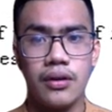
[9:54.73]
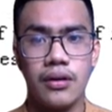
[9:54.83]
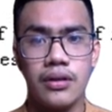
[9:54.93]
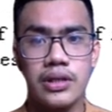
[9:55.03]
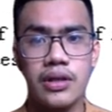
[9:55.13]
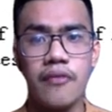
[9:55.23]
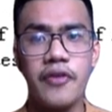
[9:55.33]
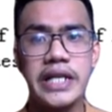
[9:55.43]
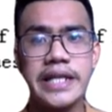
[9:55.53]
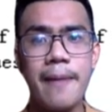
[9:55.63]
So
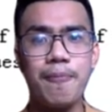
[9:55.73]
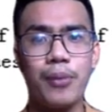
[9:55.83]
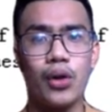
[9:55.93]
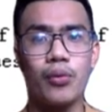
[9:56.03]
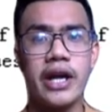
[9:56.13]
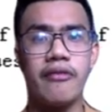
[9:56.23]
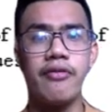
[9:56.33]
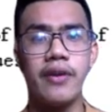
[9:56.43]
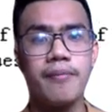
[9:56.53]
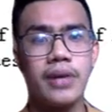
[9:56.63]
for example, we
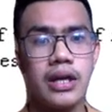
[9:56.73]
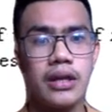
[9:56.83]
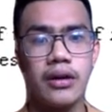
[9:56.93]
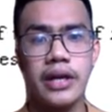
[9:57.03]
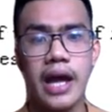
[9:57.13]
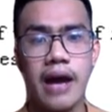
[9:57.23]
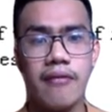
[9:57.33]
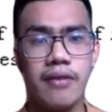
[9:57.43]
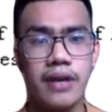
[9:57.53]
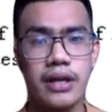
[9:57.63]
have the mean or the
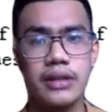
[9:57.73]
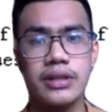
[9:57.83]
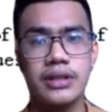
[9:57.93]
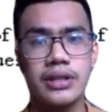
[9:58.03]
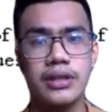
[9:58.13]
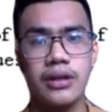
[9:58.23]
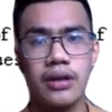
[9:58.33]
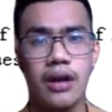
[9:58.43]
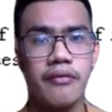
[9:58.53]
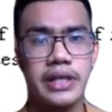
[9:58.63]
average
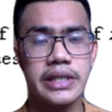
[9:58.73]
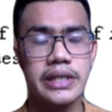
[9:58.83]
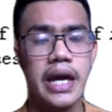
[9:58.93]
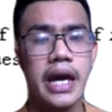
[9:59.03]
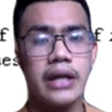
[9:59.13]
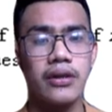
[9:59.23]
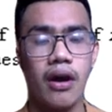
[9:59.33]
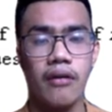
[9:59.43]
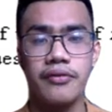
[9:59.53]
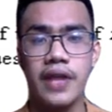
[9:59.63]
of a set
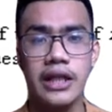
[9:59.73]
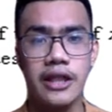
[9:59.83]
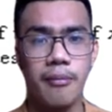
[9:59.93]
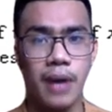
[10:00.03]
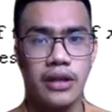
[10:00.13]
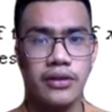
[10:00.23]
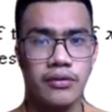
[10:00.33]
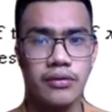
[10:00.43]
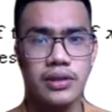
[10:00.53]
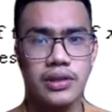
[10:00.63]
of data
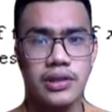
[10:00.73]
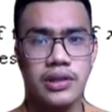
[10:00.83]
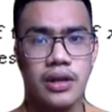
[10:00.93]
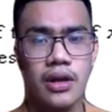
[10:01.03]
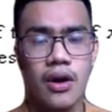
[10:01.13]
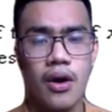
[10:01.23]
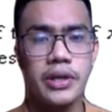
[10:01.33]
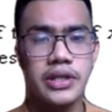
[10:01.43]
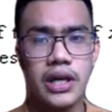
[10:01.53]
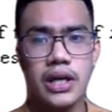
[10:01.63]
values,
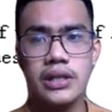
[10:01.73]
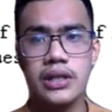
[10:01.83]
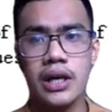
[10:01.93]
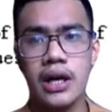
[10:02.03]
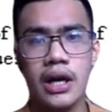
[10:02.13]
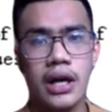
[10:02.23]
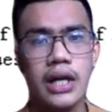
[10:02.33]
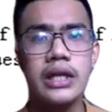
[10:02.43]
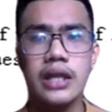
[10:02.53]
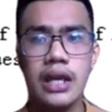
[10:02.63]
which is
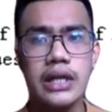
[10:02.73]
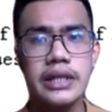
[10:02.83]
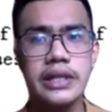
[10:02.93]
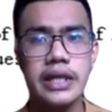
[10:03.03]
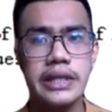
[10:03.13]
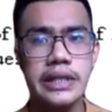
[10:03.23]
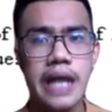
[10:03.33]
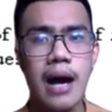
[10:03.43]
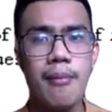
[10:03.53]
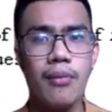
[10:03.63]
it is the
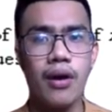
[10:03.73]
sum